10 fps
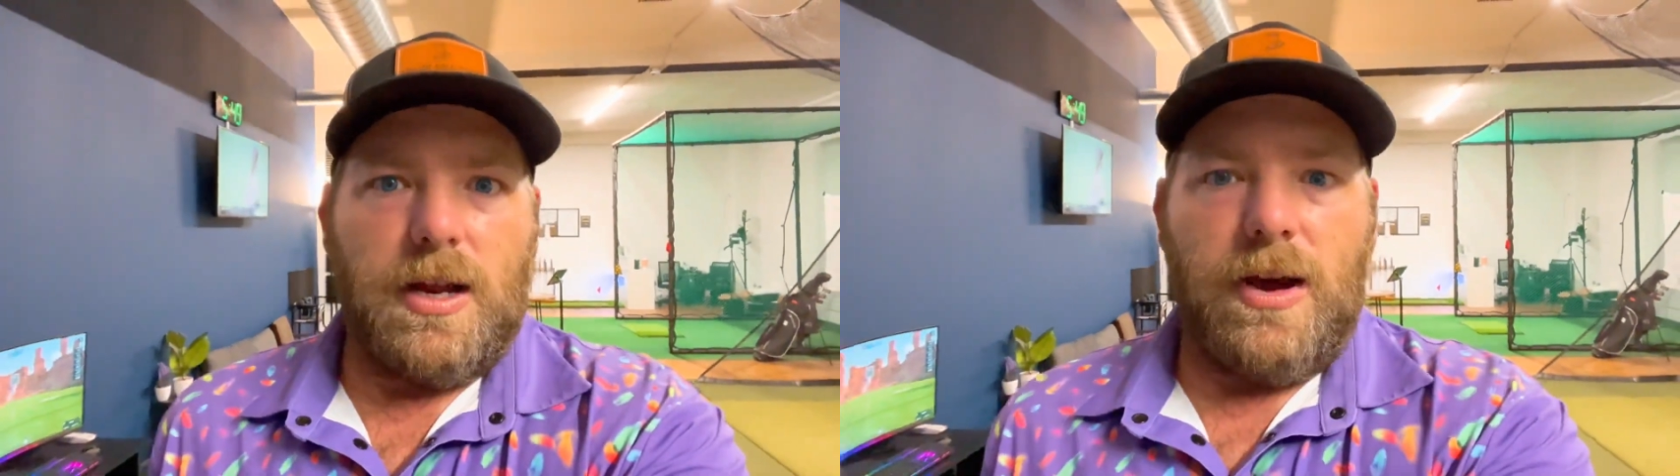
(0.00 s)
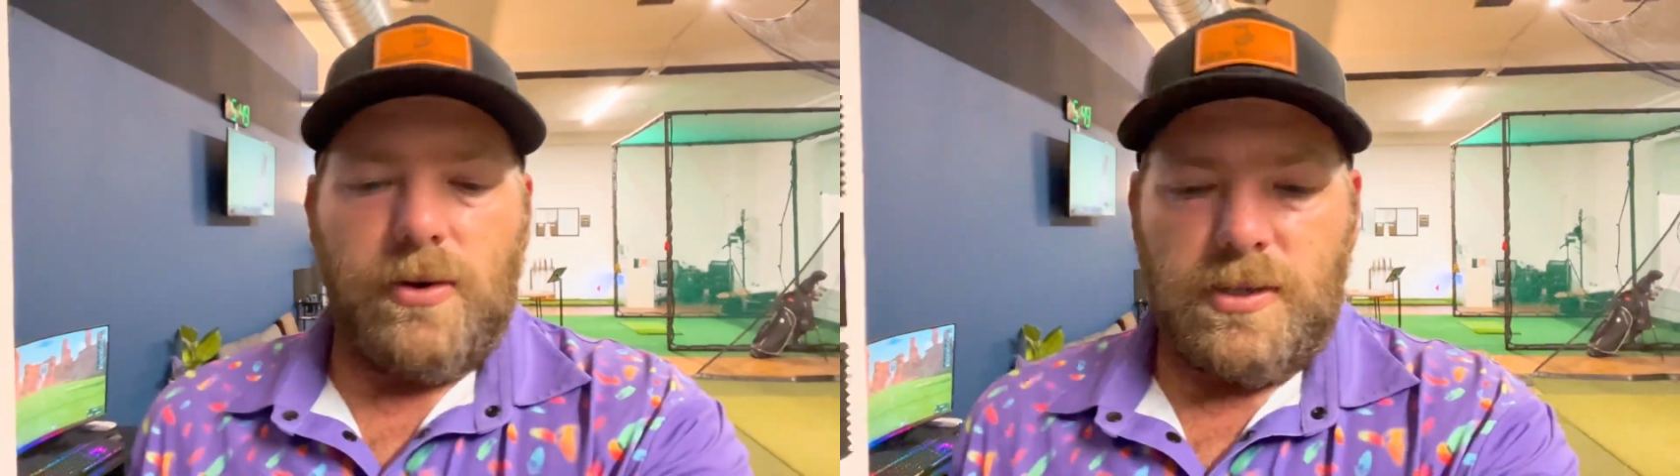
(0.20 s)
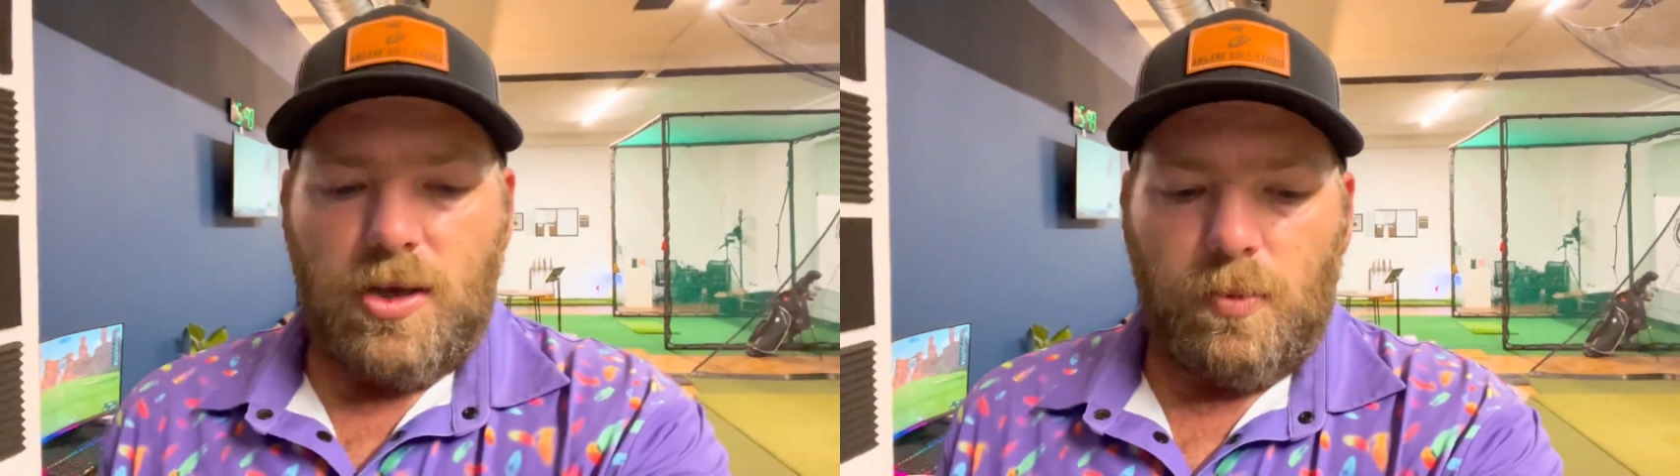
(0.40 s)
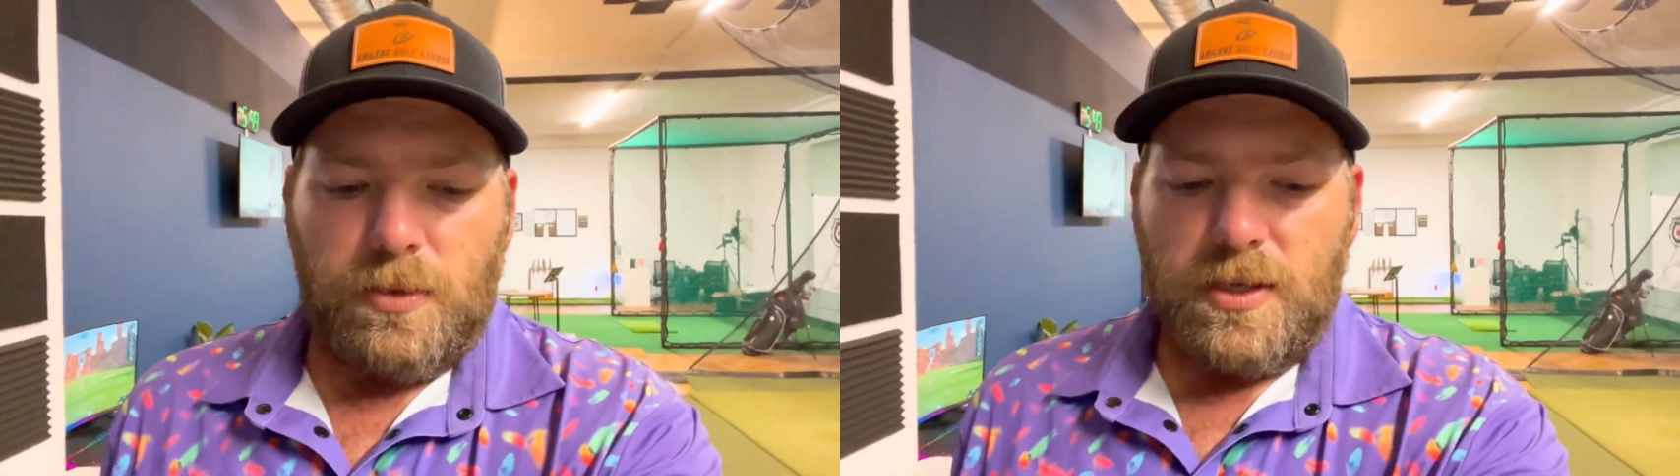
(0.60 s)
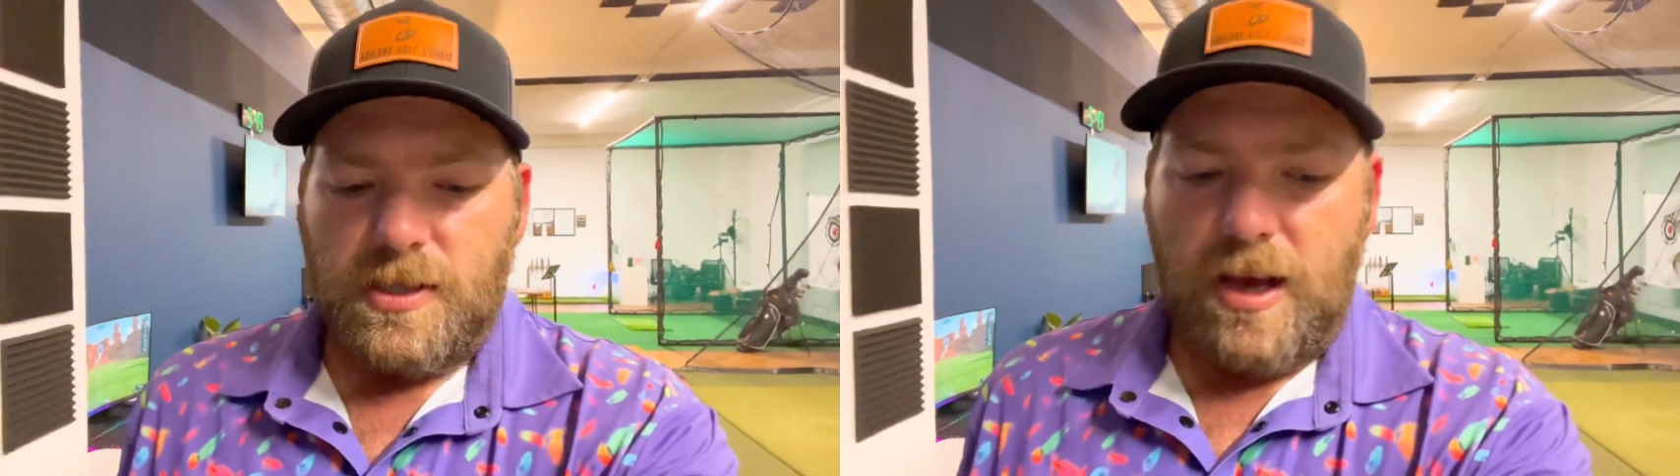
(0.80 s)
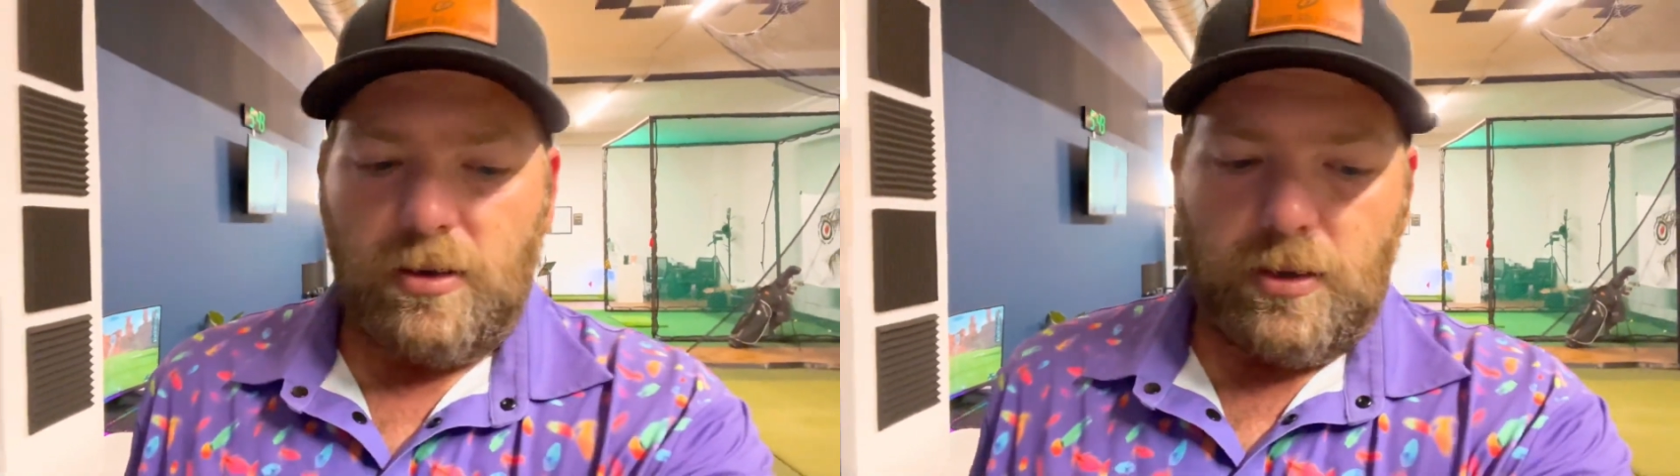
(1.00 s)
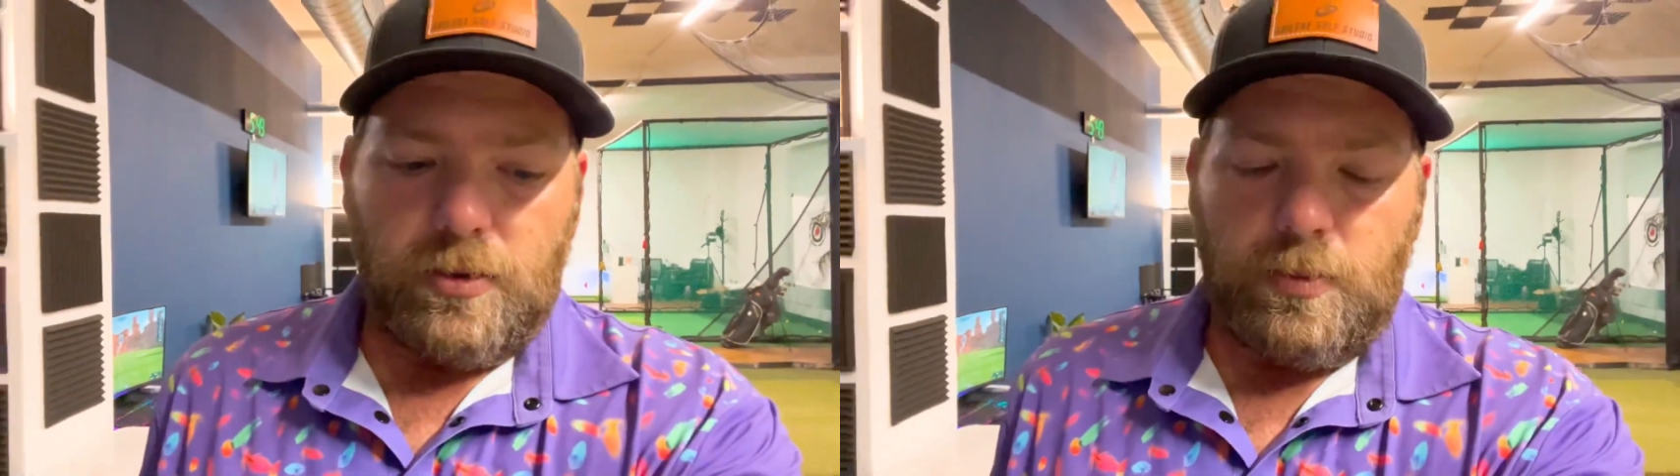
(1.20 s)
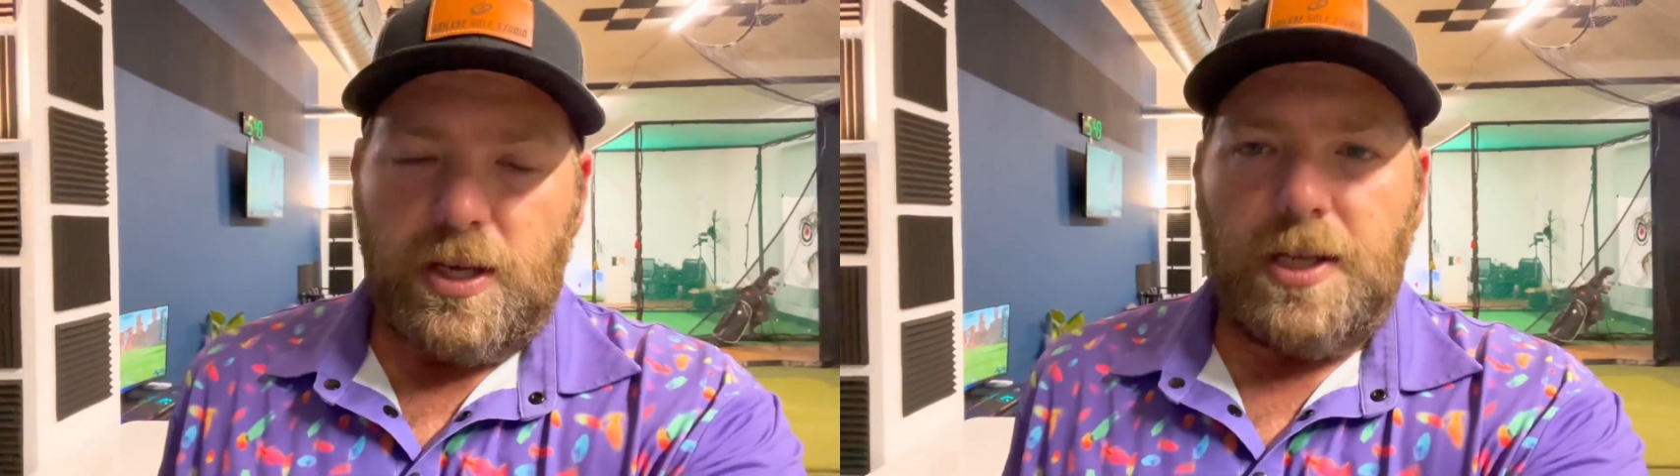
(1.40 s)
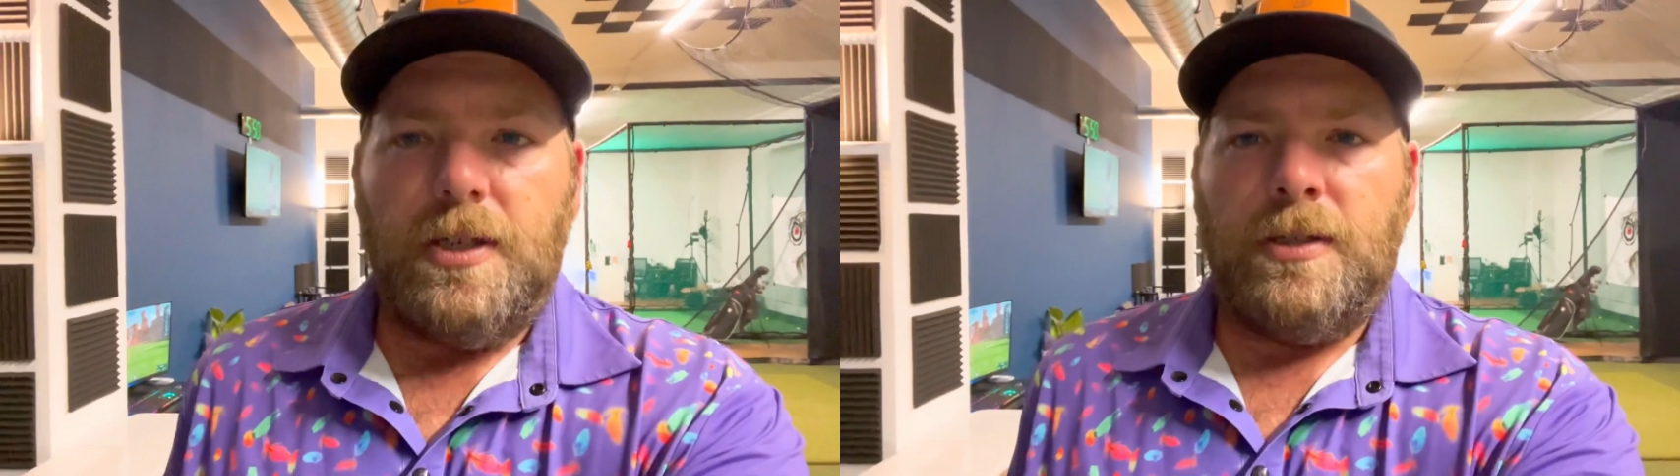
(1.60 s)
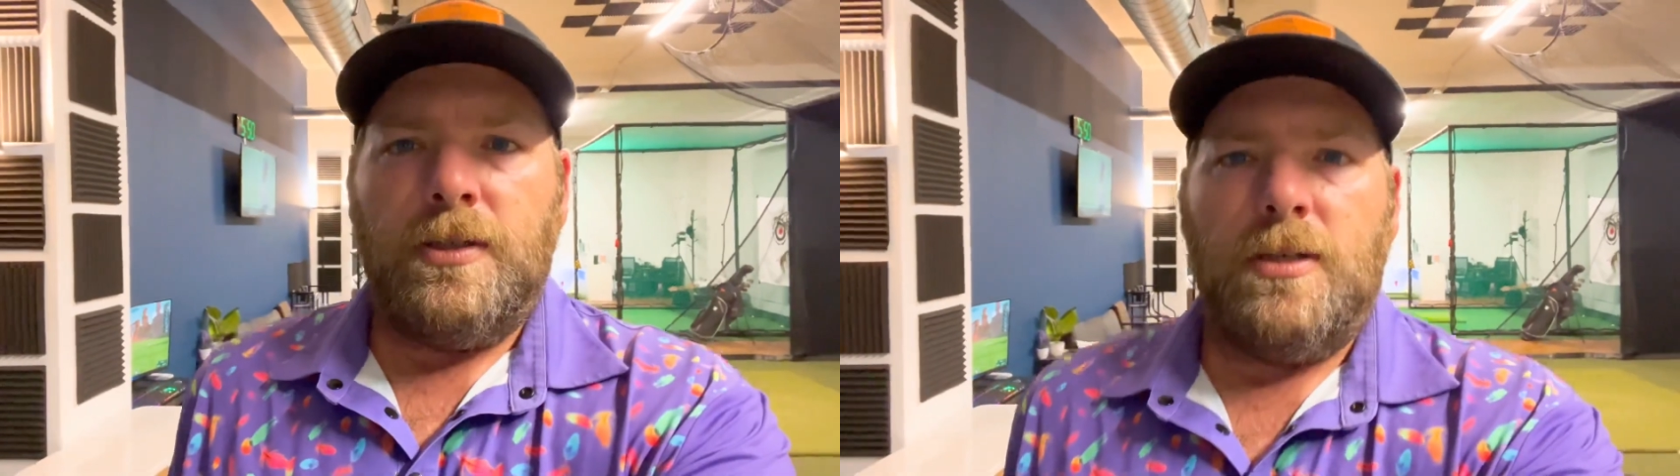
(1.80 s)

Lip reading: how it's helped us out a little bit,